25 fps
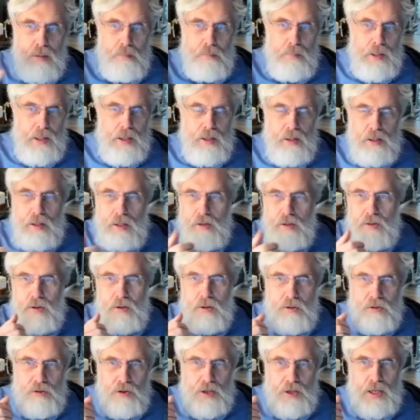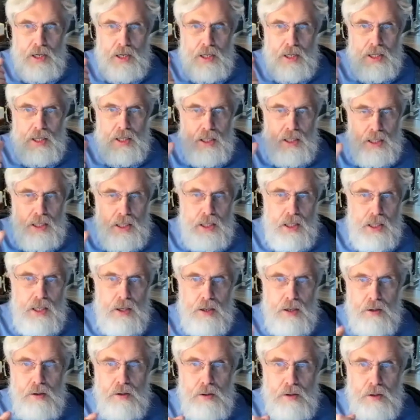but ter- genetically
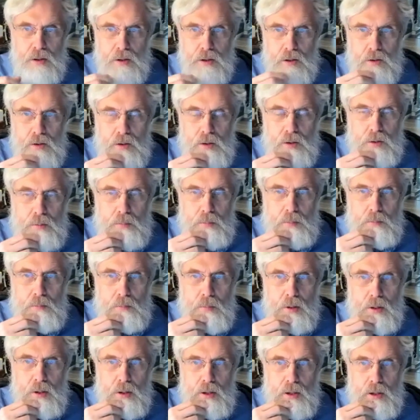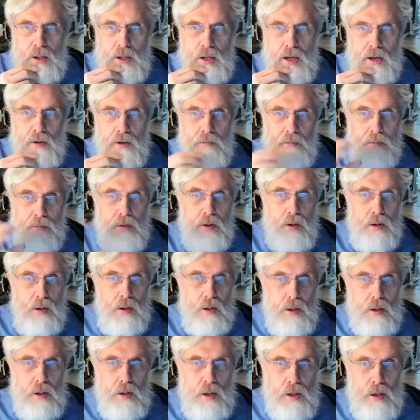they're they're going to uh, have
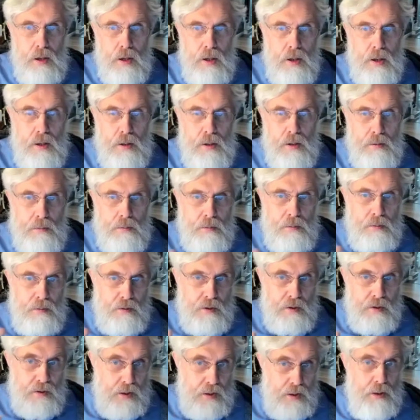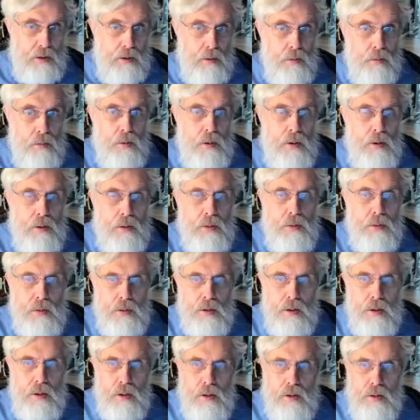um, to deal with
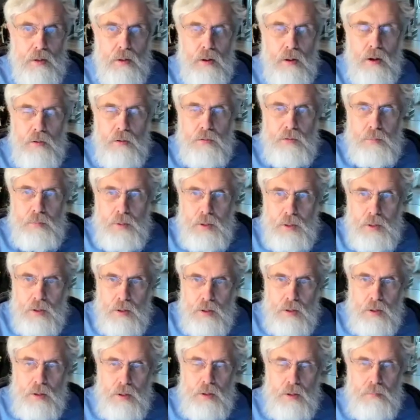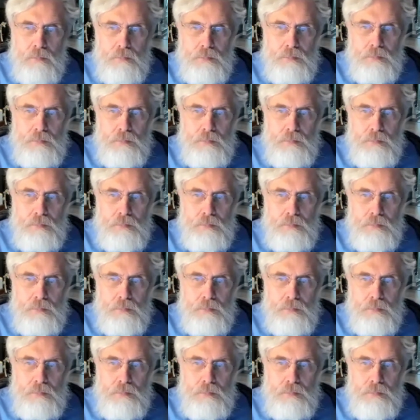uh, offspring that are